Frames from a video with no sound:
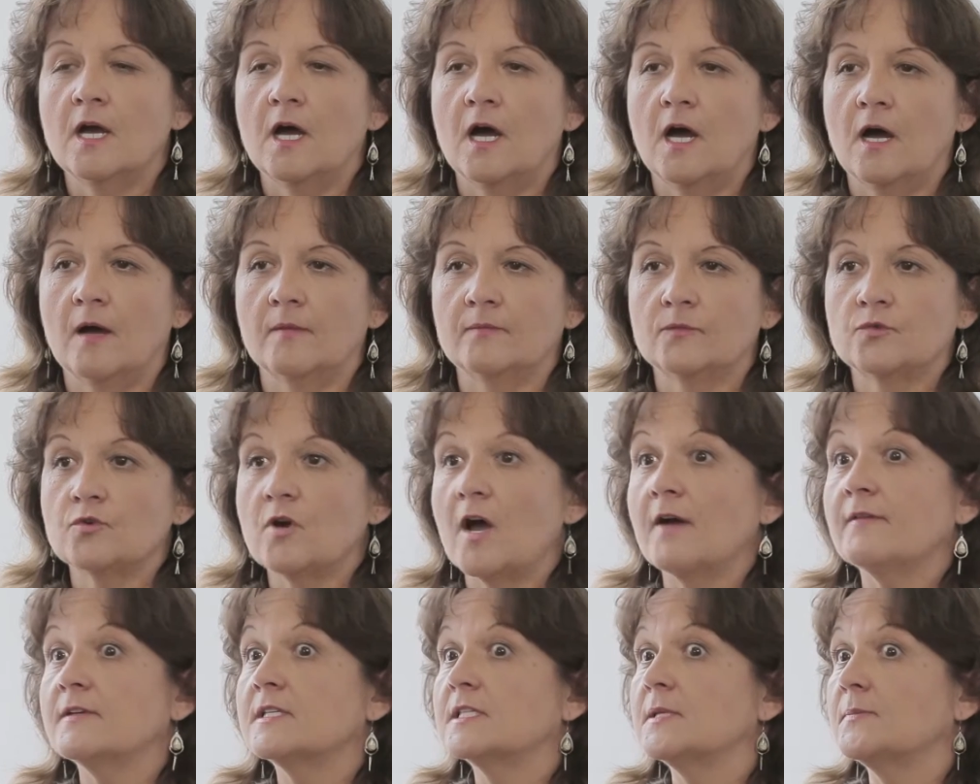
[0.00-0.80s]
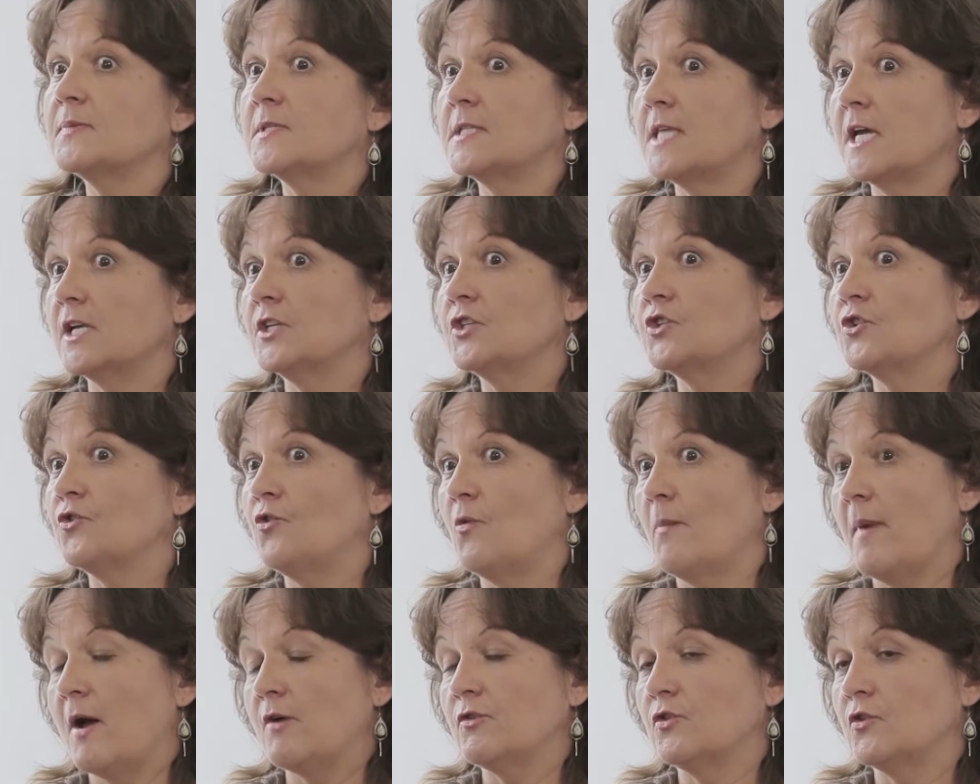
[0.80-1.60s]
a substantial
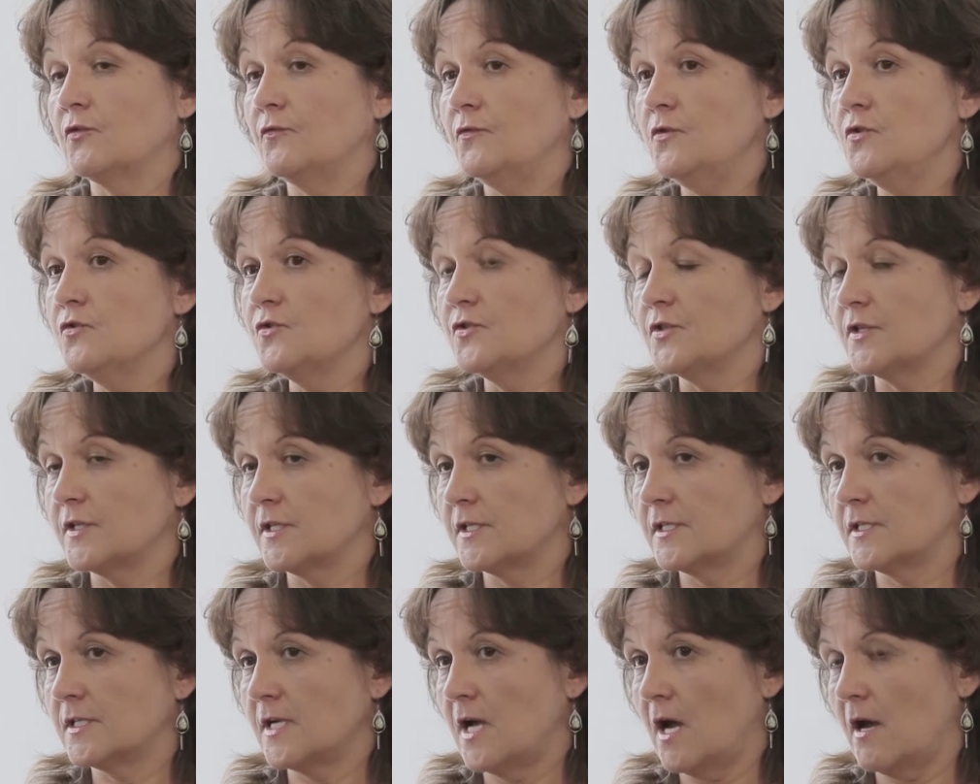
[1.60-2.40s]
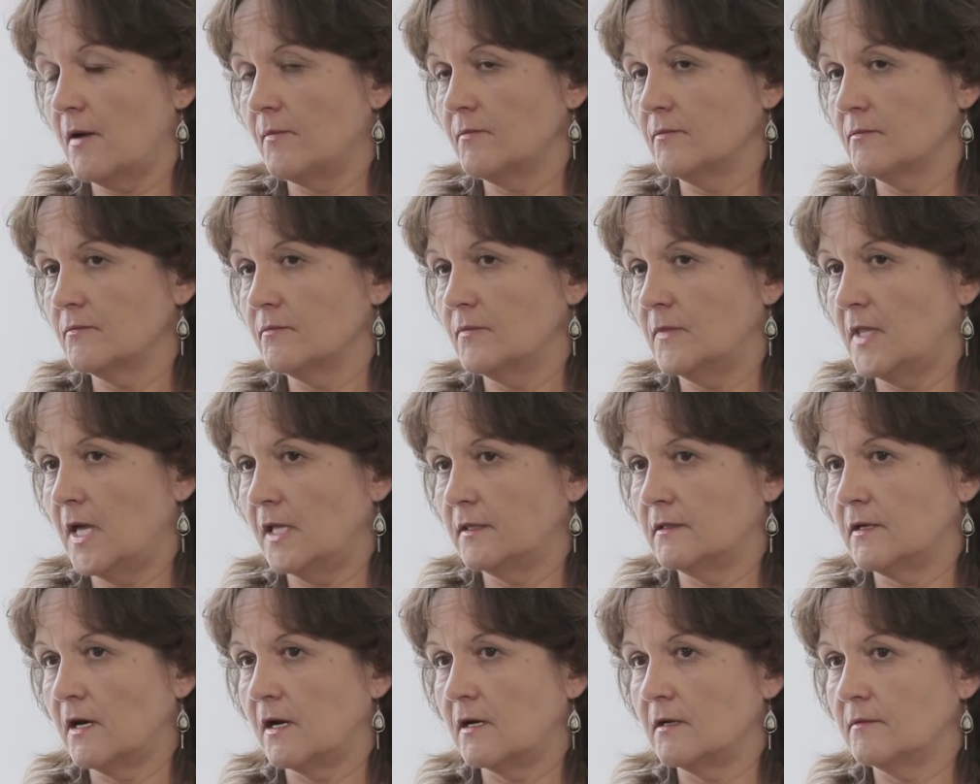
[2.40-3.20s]
amount of users
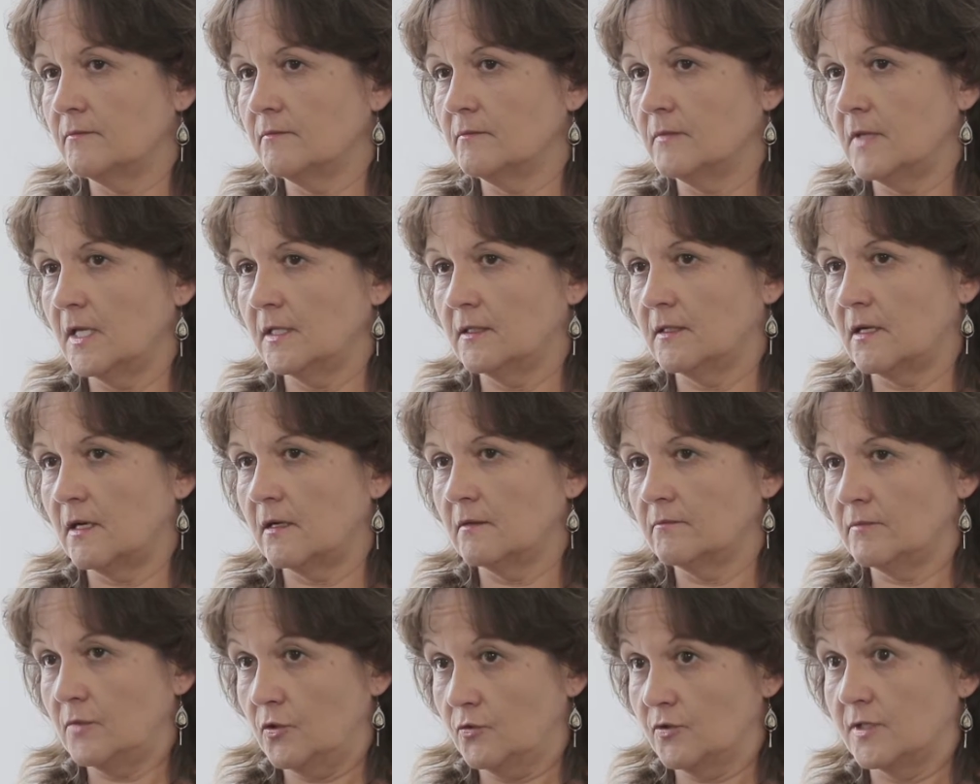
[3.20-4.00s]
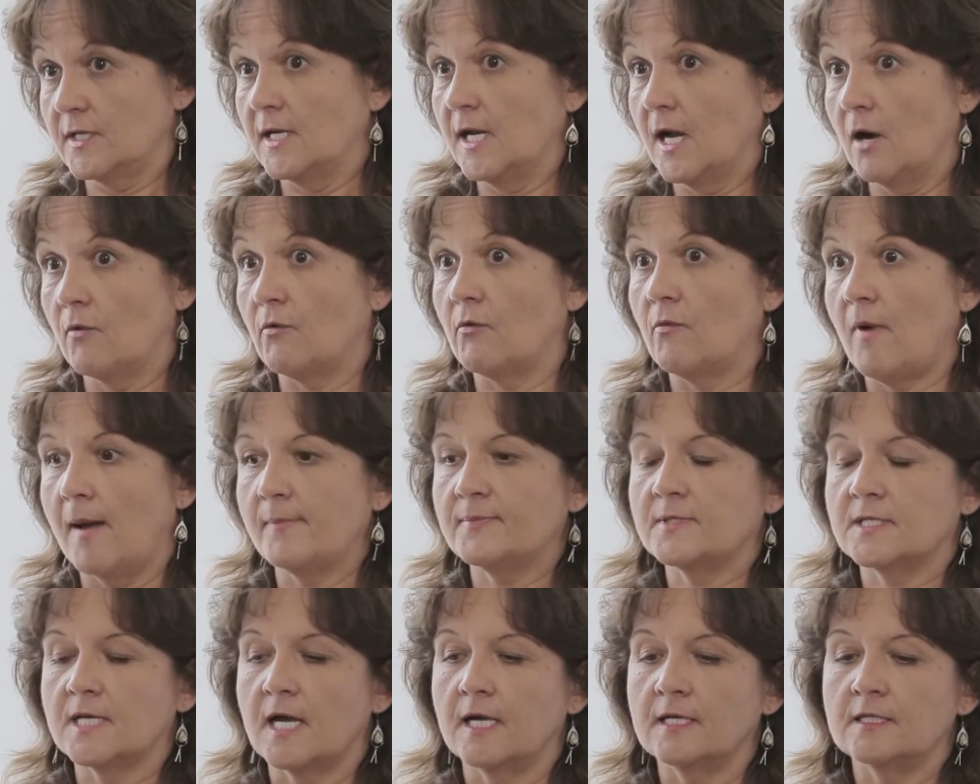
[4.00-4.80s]
that are using our
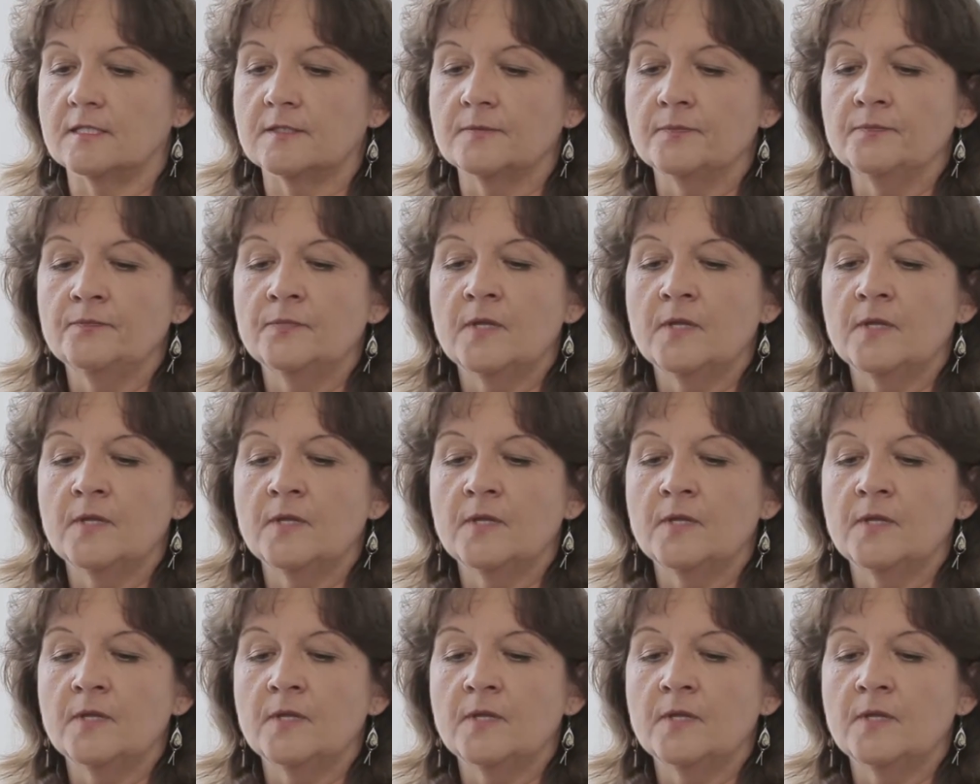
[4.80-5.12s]
website.